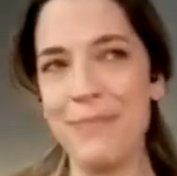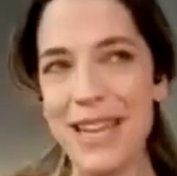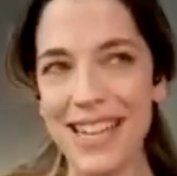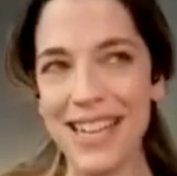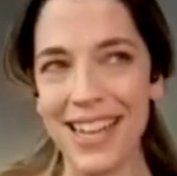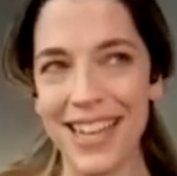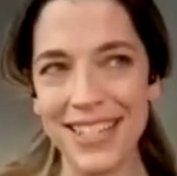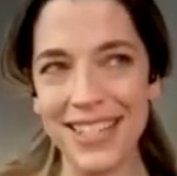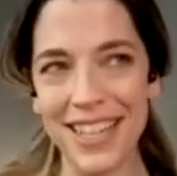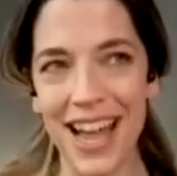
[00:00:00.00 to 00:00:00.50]

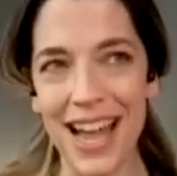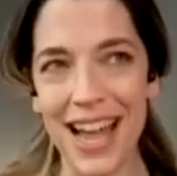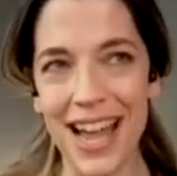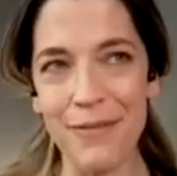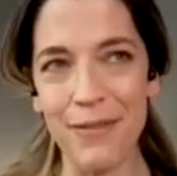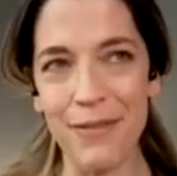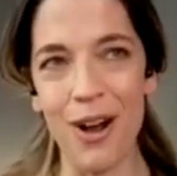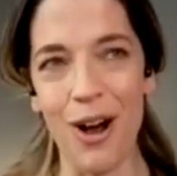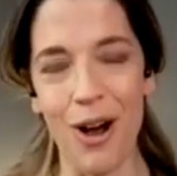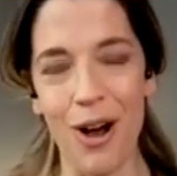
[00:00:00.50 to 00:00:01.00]
because
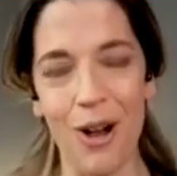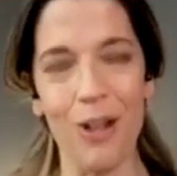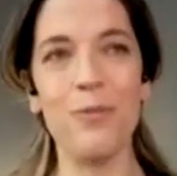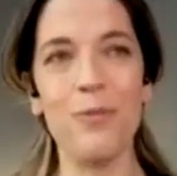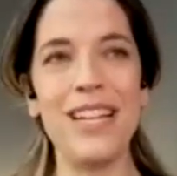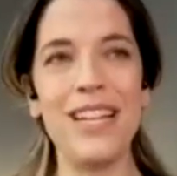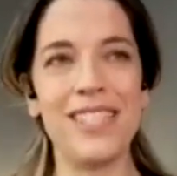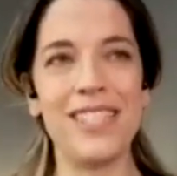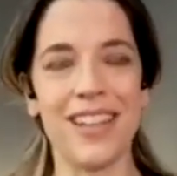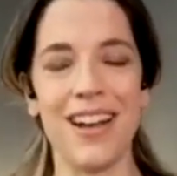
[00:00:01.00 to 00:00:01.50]
I've
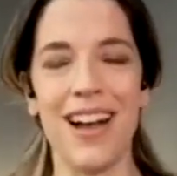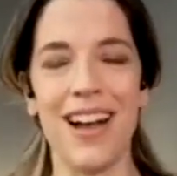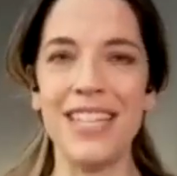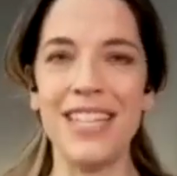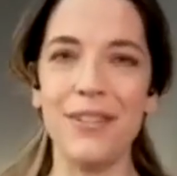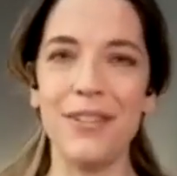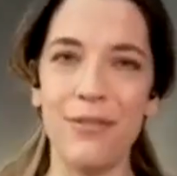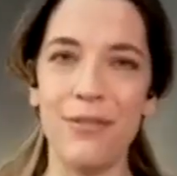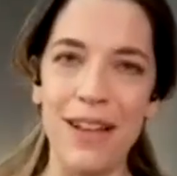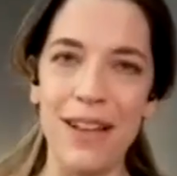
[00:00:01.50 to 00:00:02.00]
always
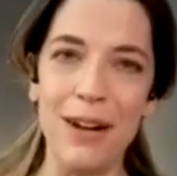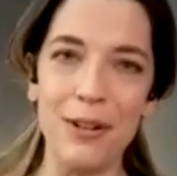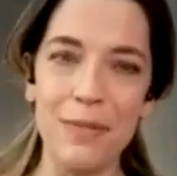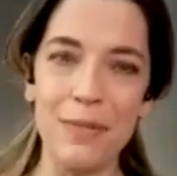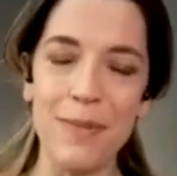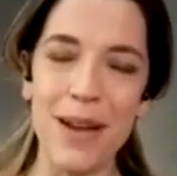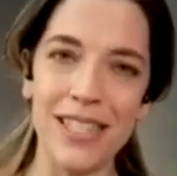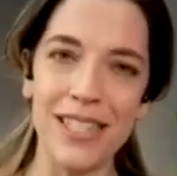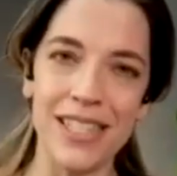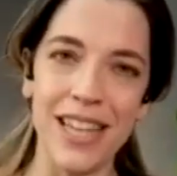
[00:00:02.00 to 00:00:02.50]
kind of
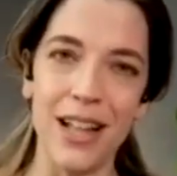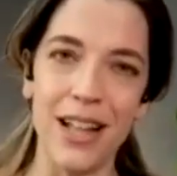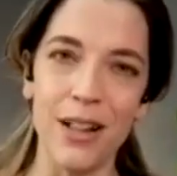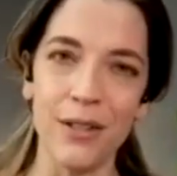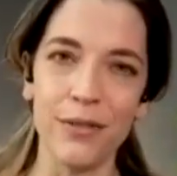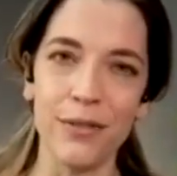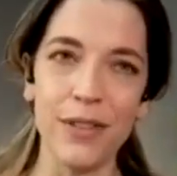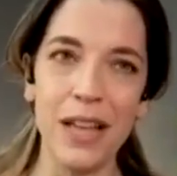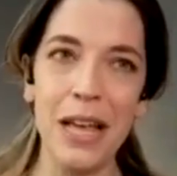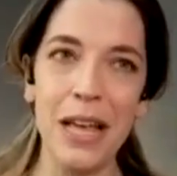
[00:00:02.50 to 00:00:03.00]
found
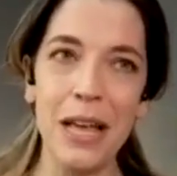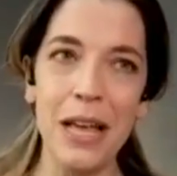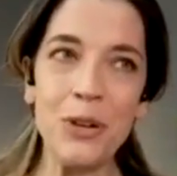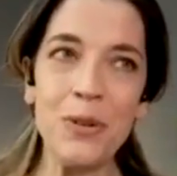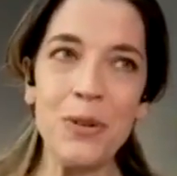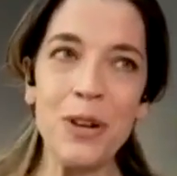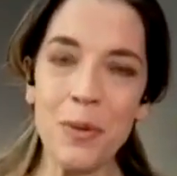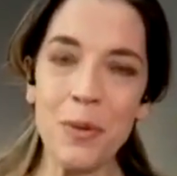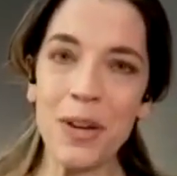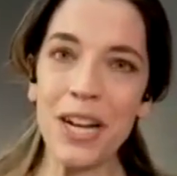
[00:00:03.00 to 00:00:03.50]
myself
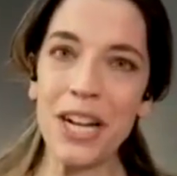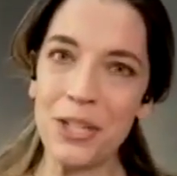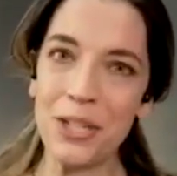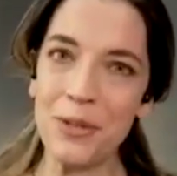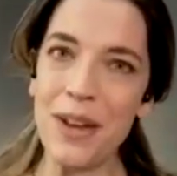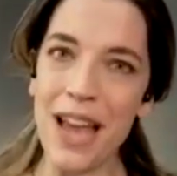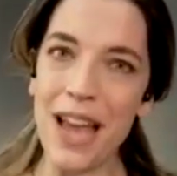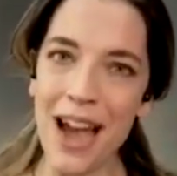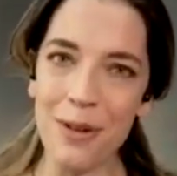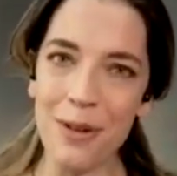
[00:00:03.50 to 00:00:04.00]
doing what I
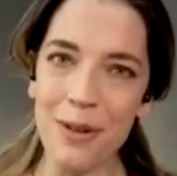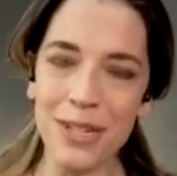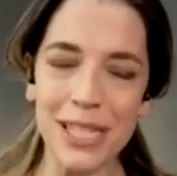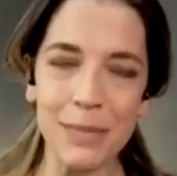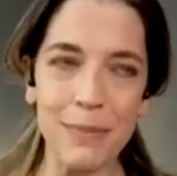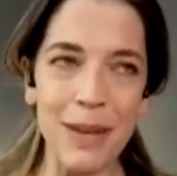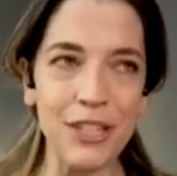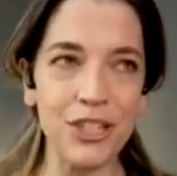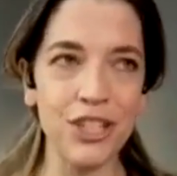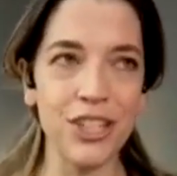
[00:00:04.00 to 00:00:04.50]
do now,
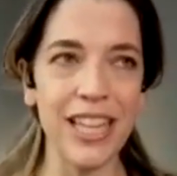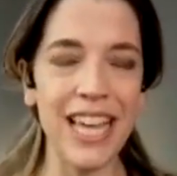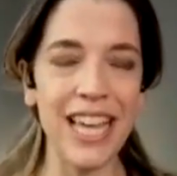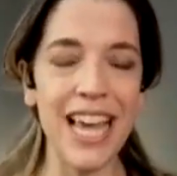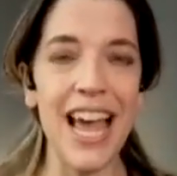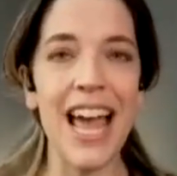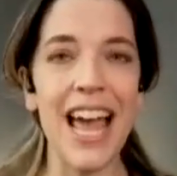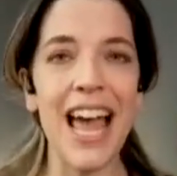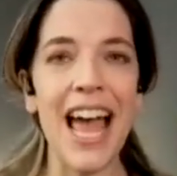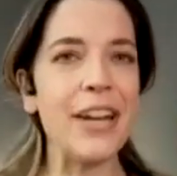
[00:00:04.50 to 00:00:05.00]

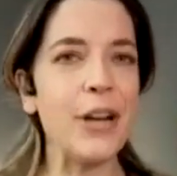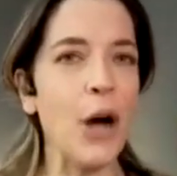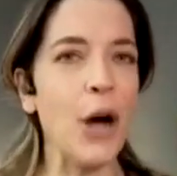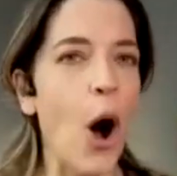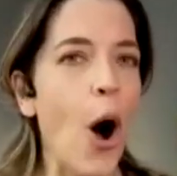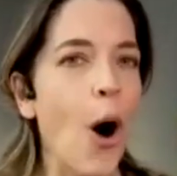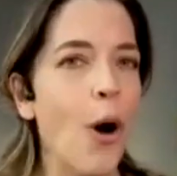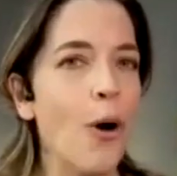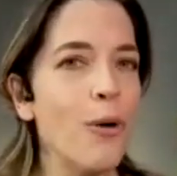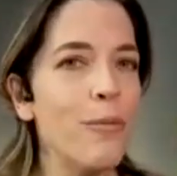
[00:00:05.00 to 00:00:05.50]
especially at
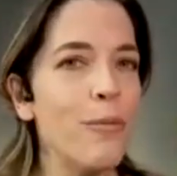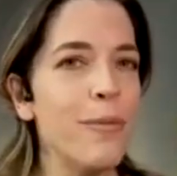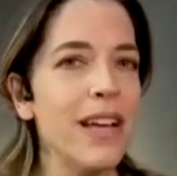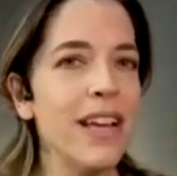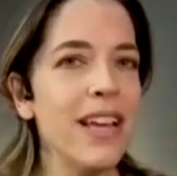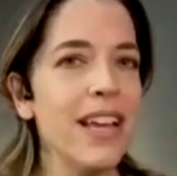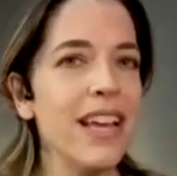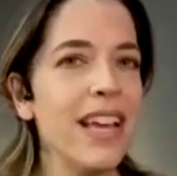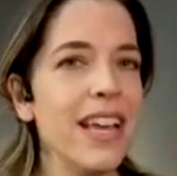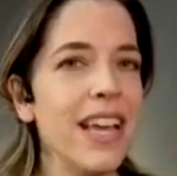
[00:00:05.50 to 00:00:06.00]
home,
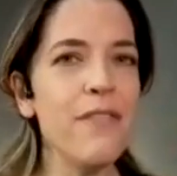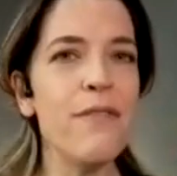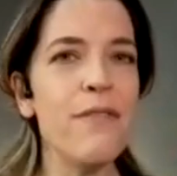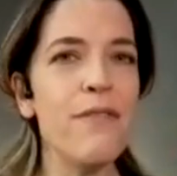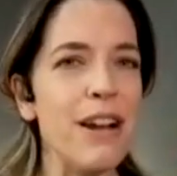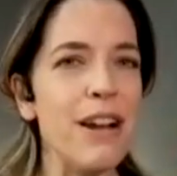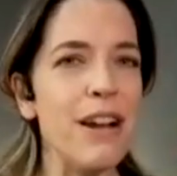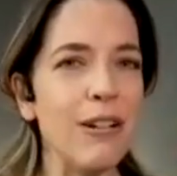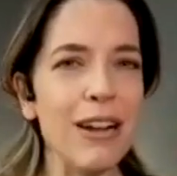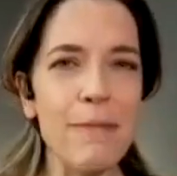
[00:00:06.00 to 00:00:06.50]
in
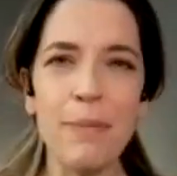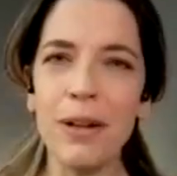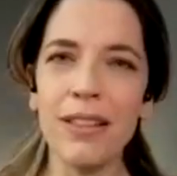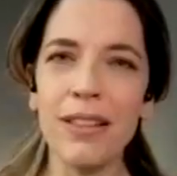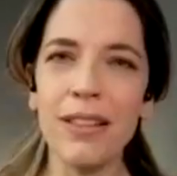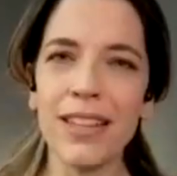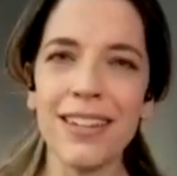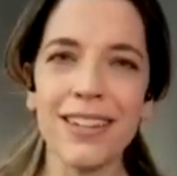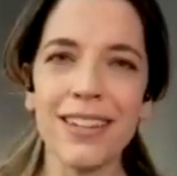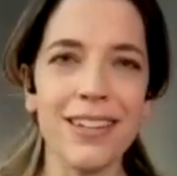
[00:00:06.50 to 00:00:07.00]
very
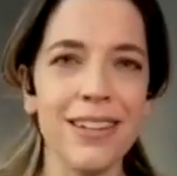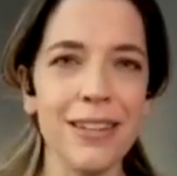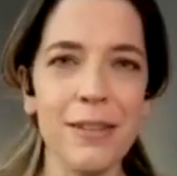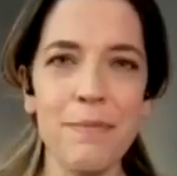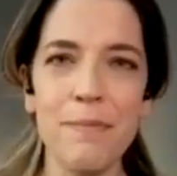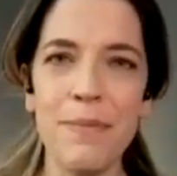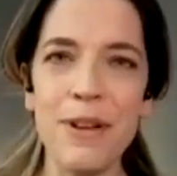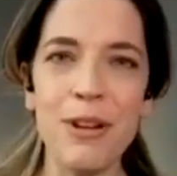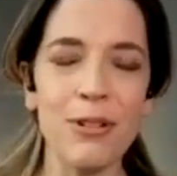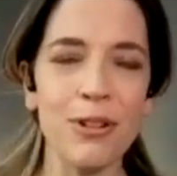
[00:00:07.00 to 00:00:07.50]
political
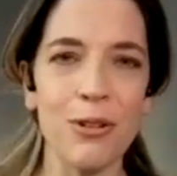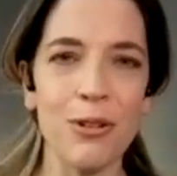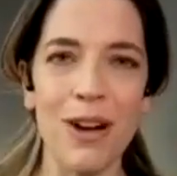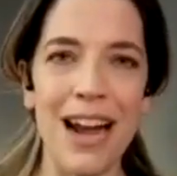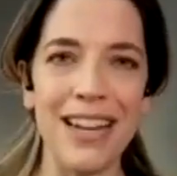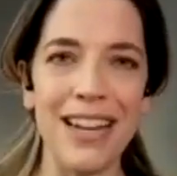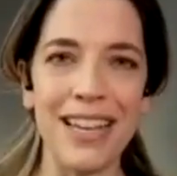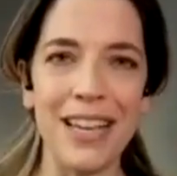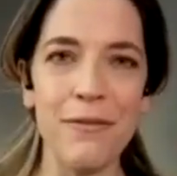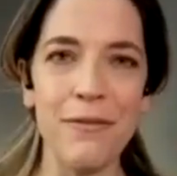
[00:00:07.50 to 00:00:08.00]
and
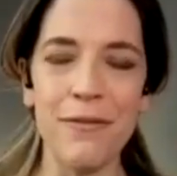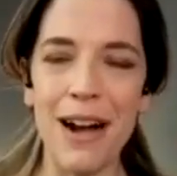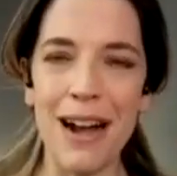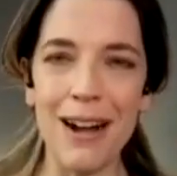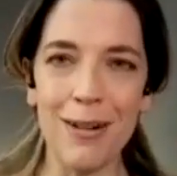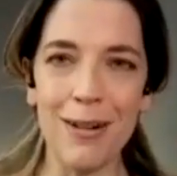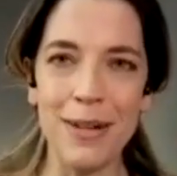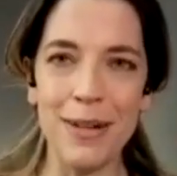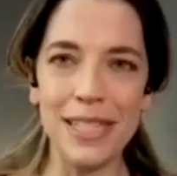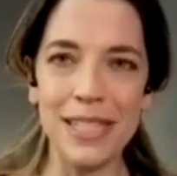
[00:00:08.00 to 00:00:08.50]
bureaucratic
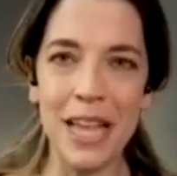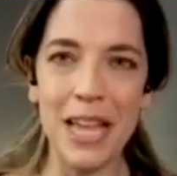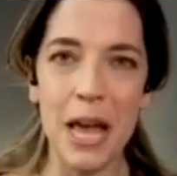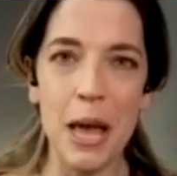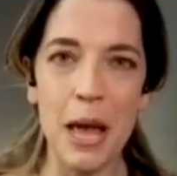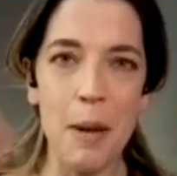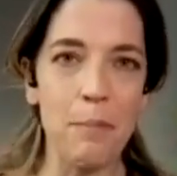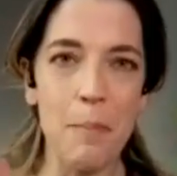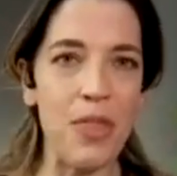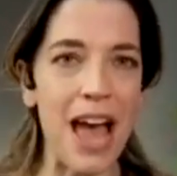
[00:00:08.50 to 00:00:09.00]
environments.
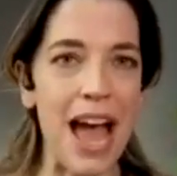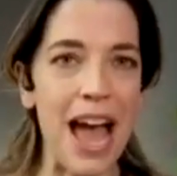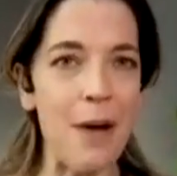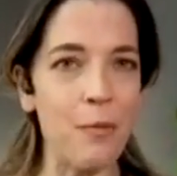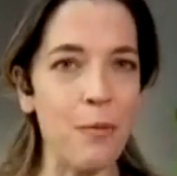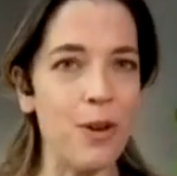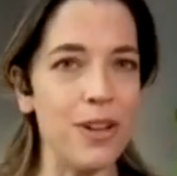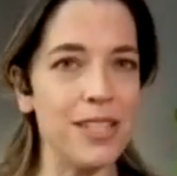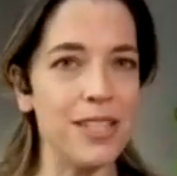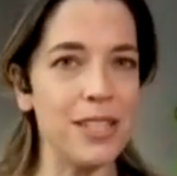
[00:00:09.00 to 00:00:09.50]
But
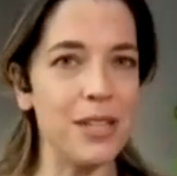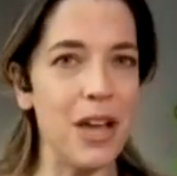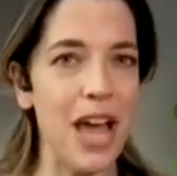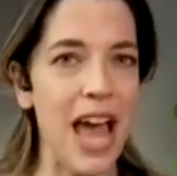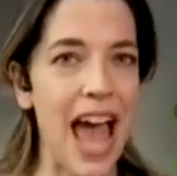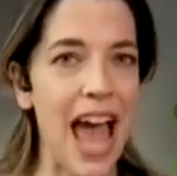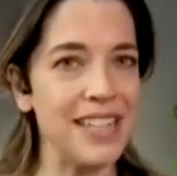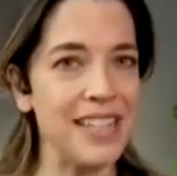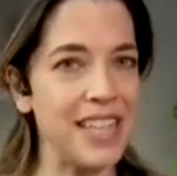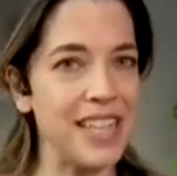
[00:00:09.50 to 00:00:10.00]
that was
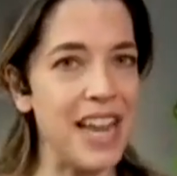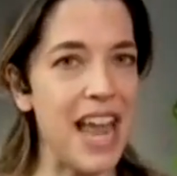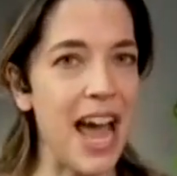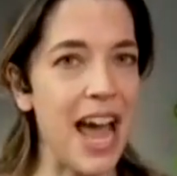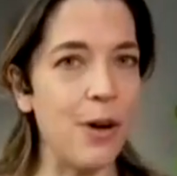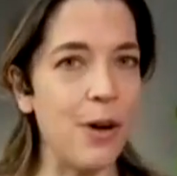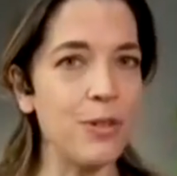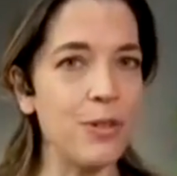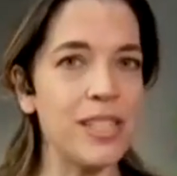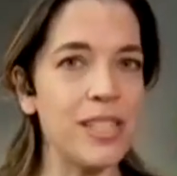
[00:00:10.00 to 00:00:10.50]
as an
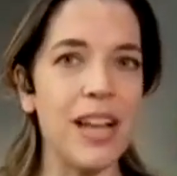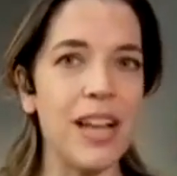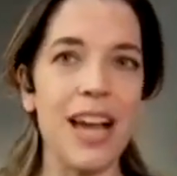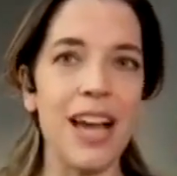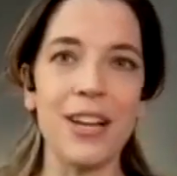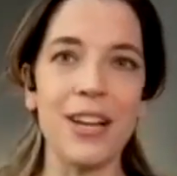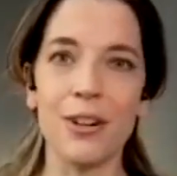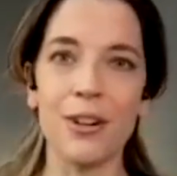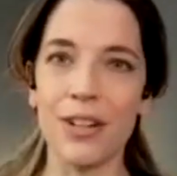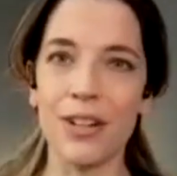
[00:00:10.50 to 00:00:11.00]

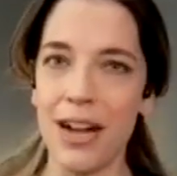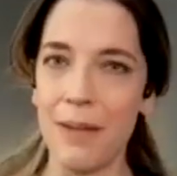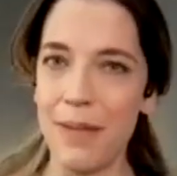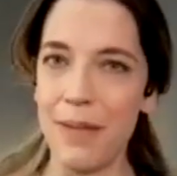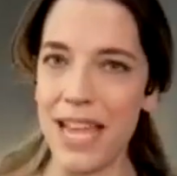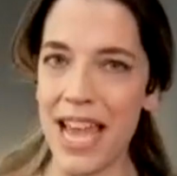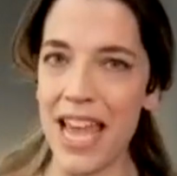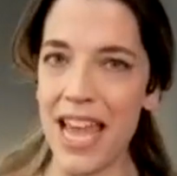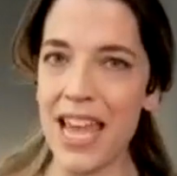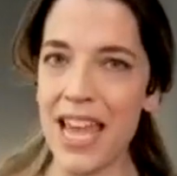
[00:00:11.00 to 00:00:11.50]
outsider
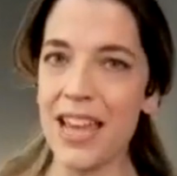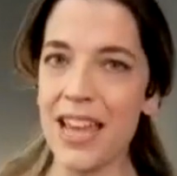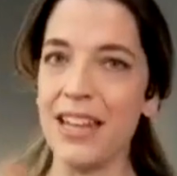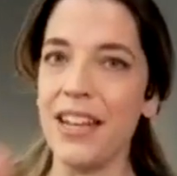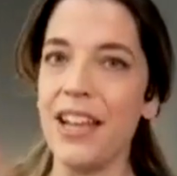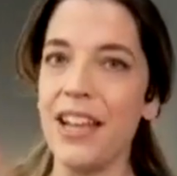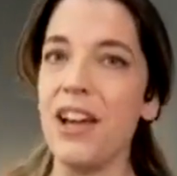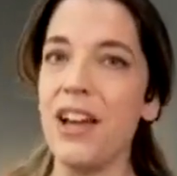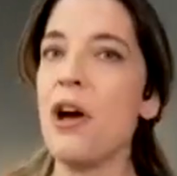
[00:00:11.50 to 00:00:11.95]
coming in,